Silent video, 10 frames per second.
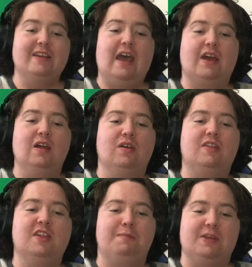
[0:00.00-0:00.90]
isn't that gonna look
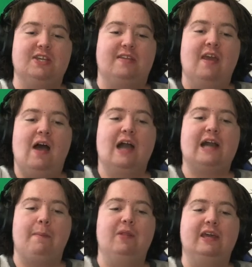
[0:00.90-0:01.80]
suspicious? A
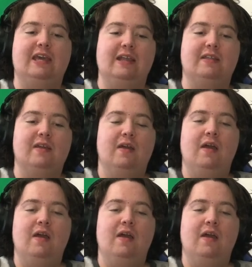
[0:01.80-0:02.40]
couple of kids